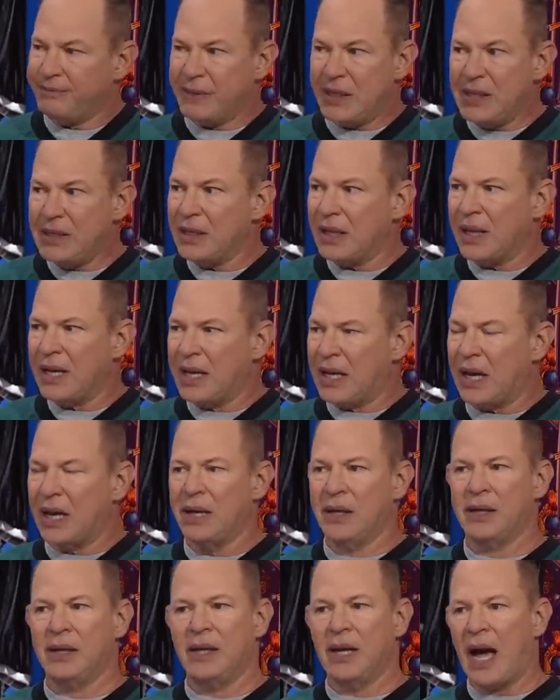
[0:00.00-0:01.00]
he, like,
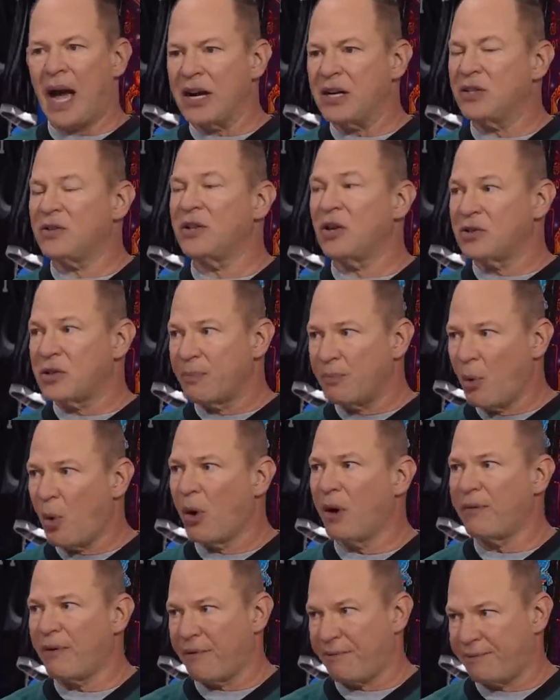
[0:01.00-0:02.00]
I, there's a
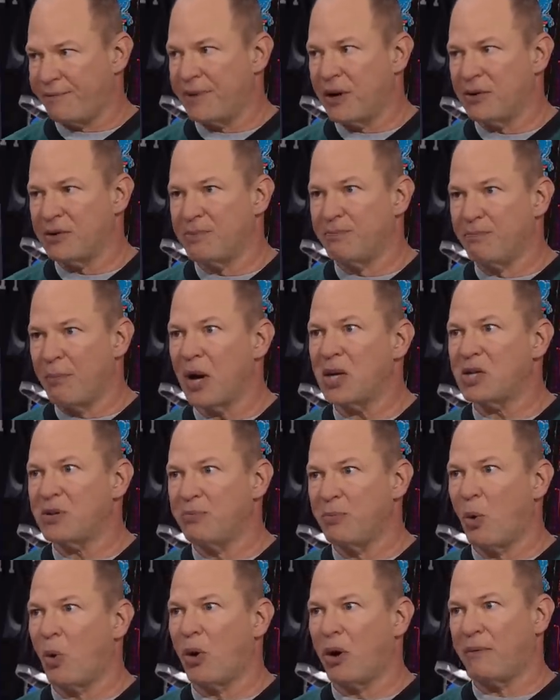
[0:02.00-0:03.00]
more of a, there's much
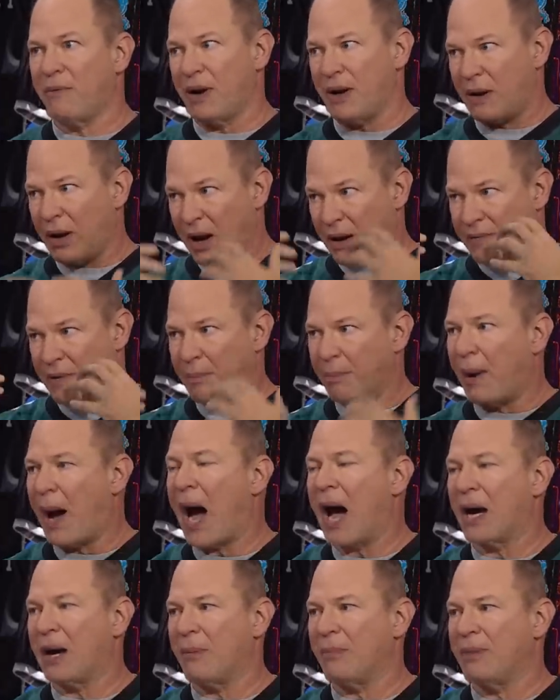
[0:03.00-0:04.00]
more of a, of a
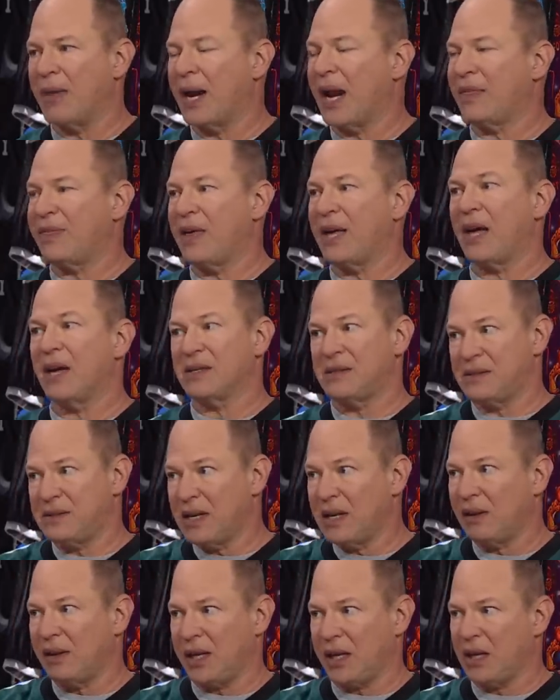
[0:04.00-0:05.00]
bottom than I think a
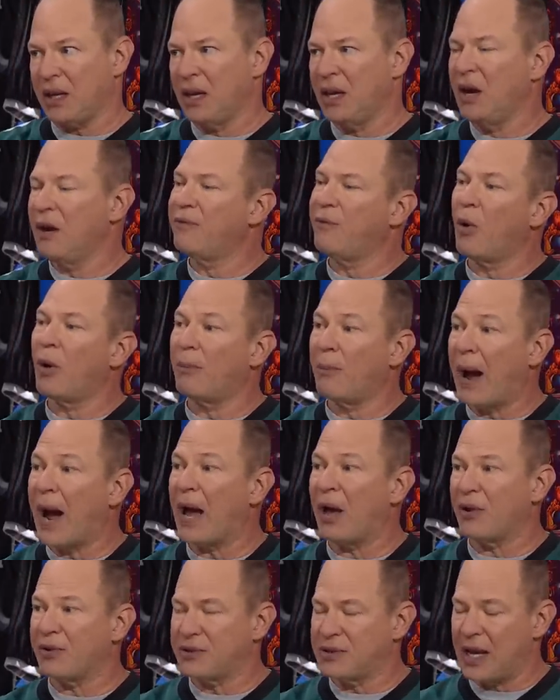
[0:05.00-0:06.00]
ceiling for
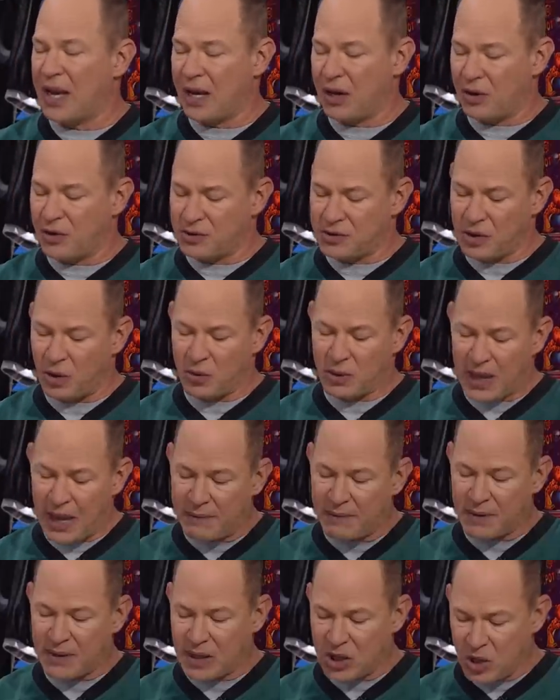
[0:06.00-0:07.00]
Miles Sanders. So
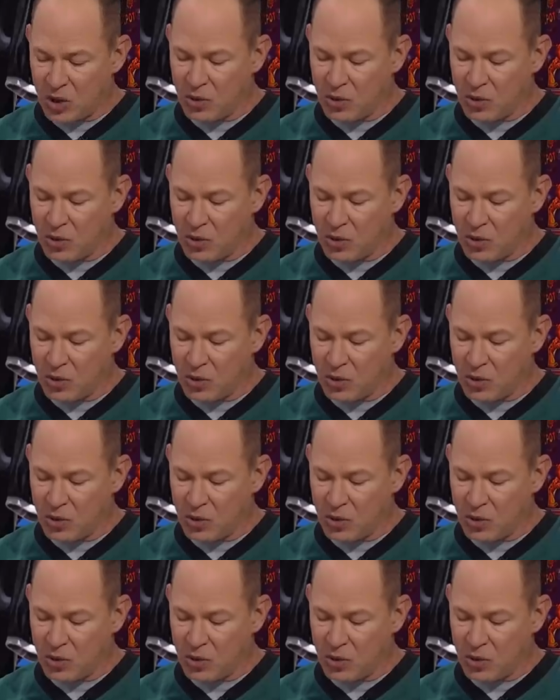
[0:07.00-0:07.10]
given the